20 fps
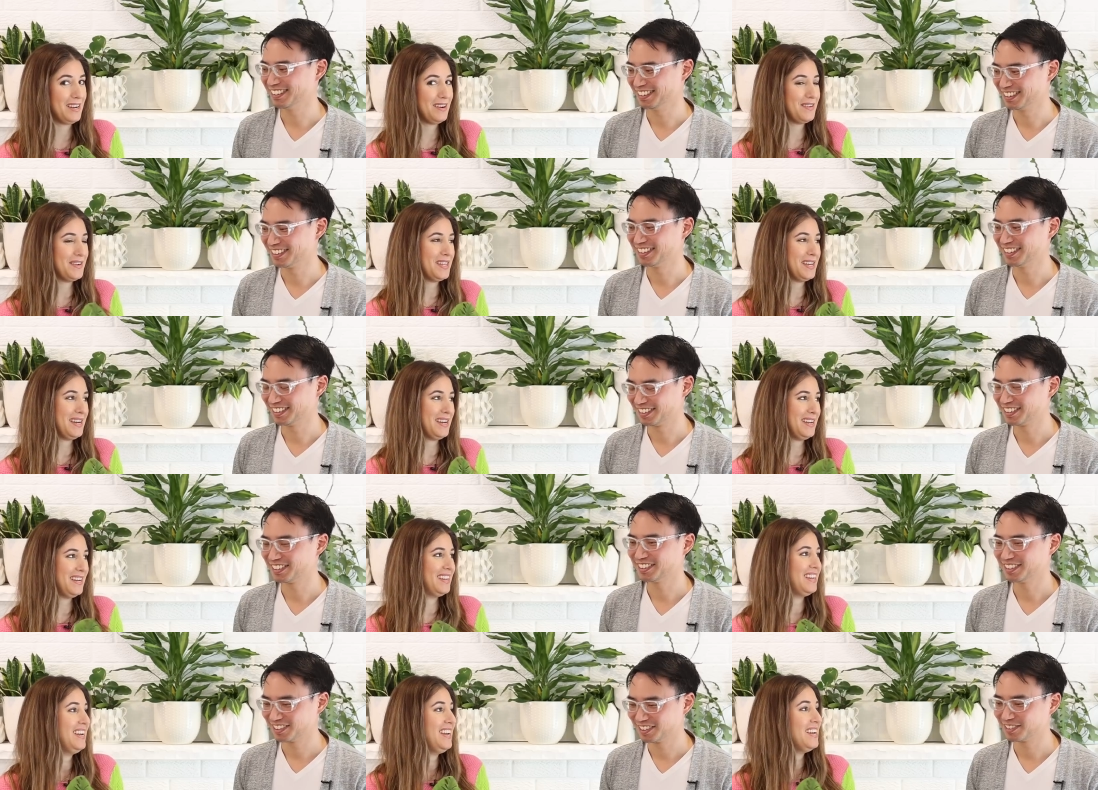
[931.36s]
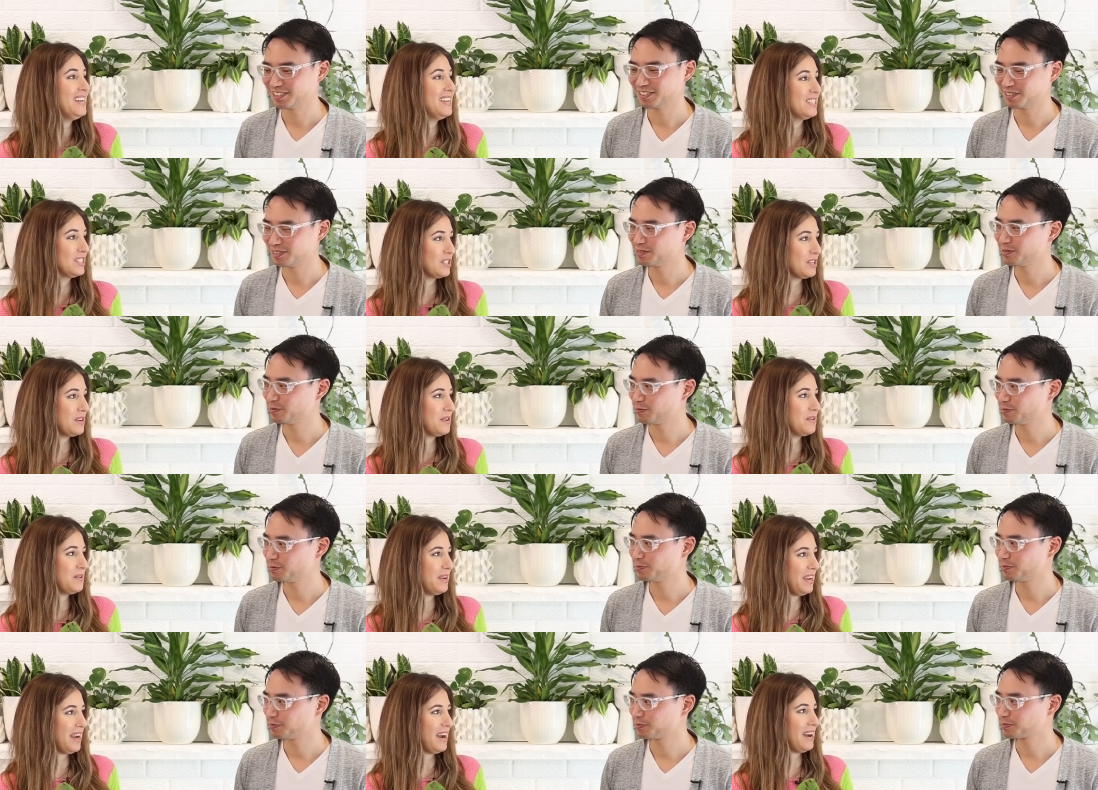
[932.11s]
Speaker 1: now and then.
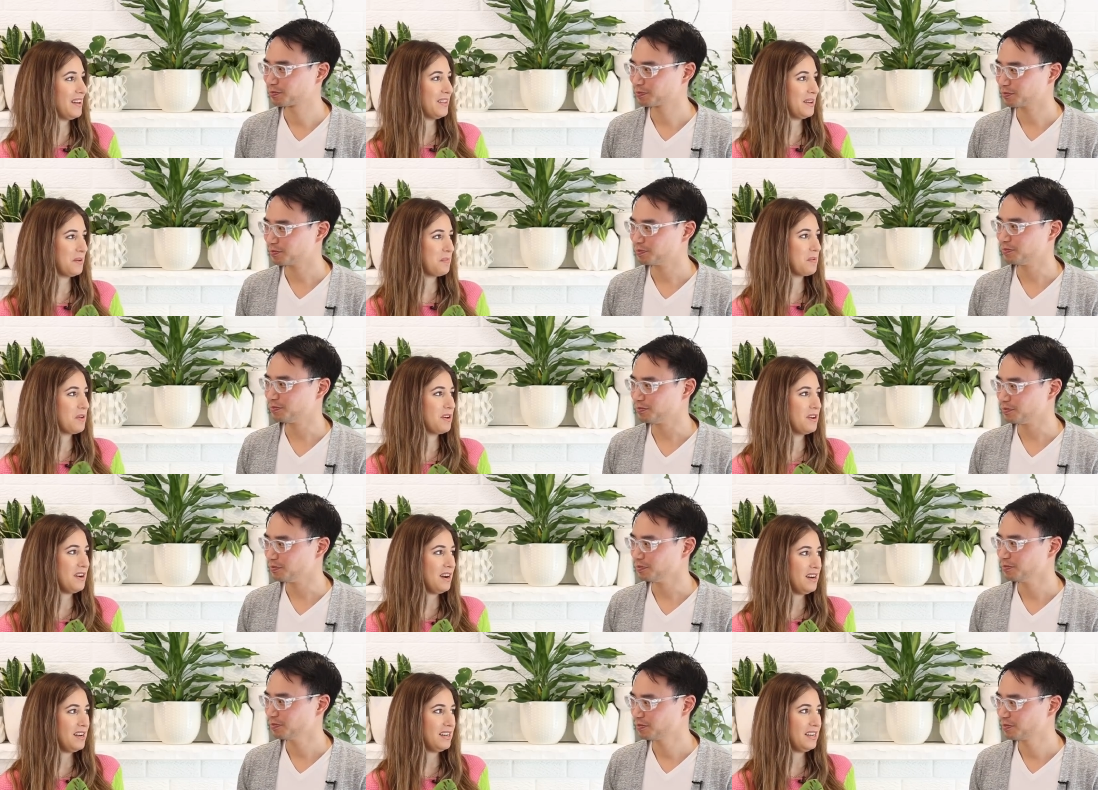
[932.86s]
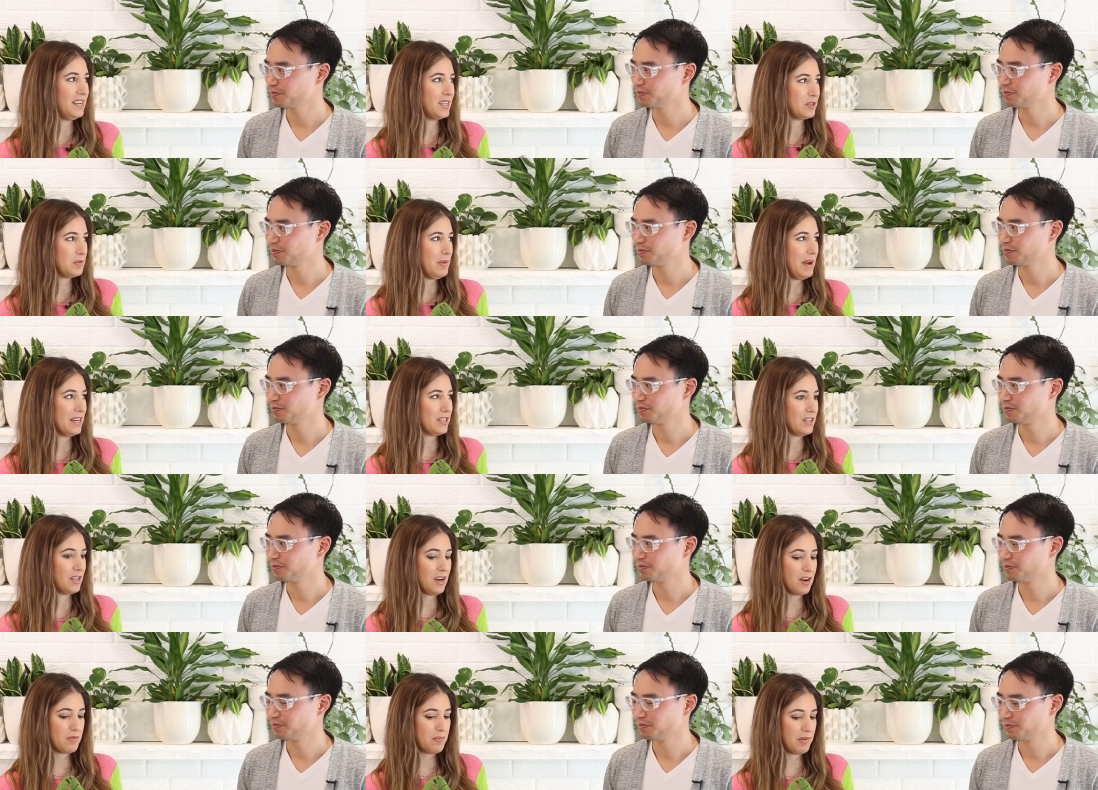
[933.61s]
So yeah, like we're not
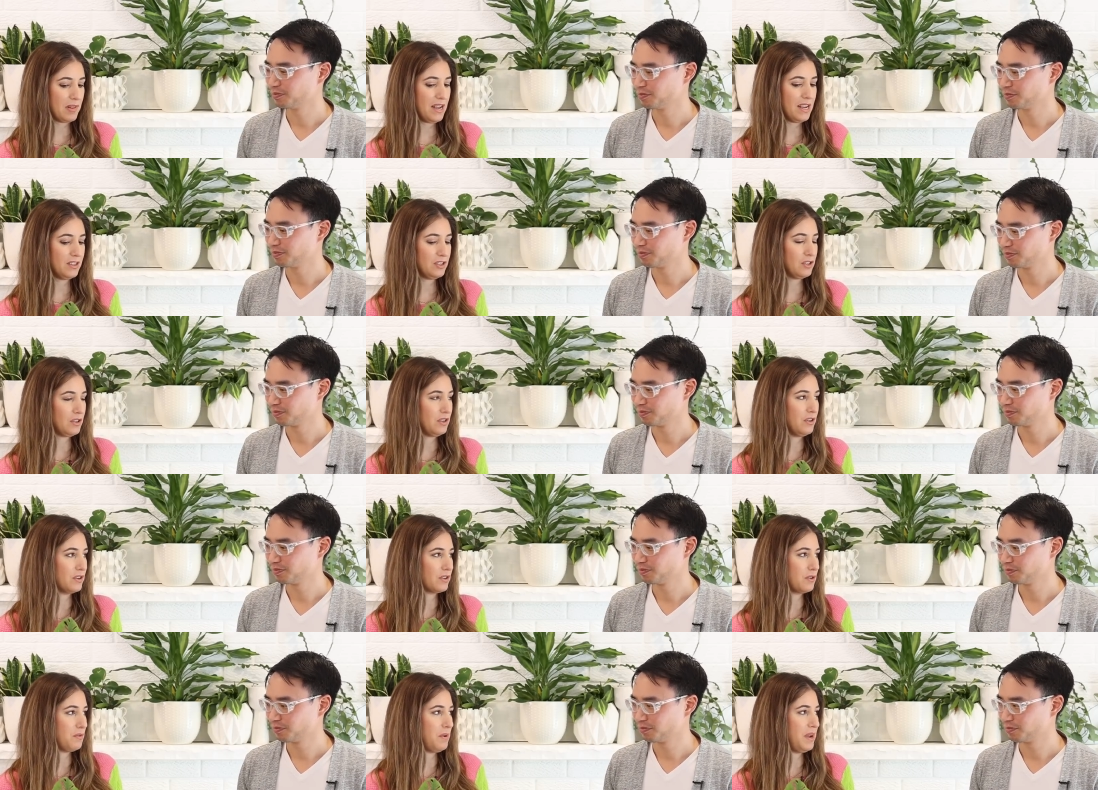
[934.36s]
expecting our plants to look the